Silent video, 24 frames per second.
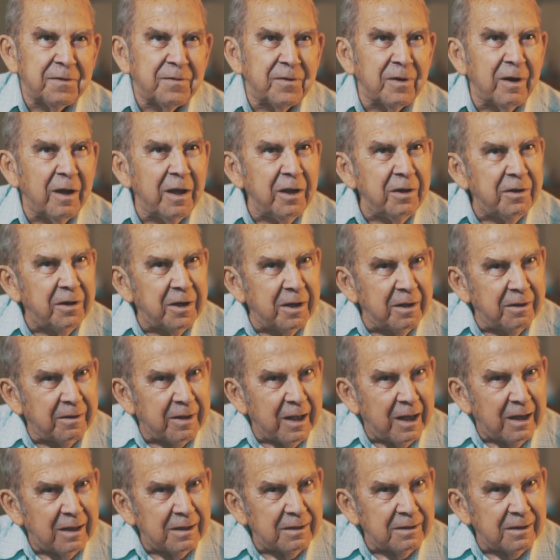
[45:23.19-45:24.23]
for
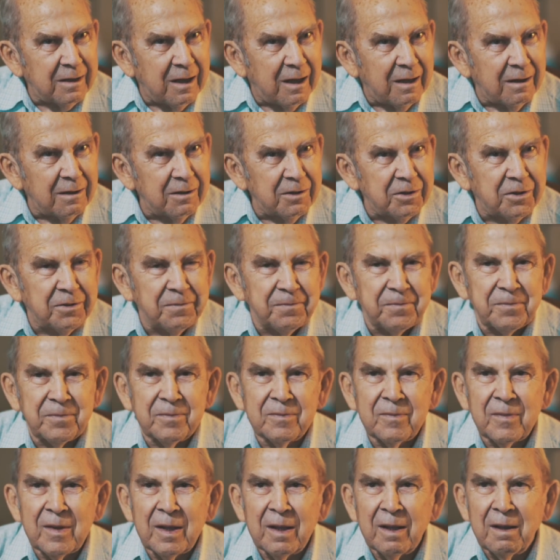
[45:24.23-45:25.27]
$18,000.
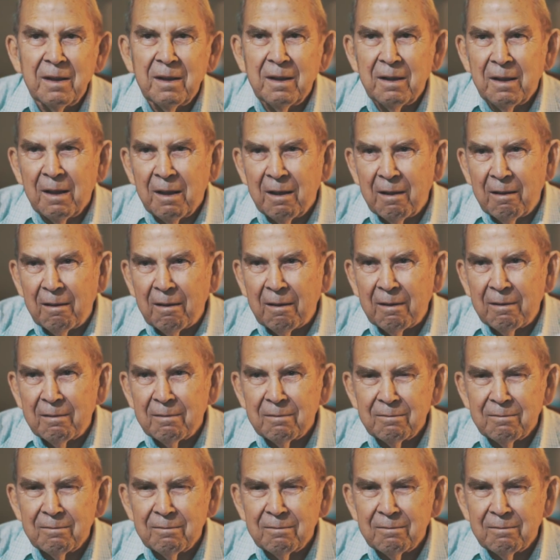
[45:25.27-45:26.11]
Huh.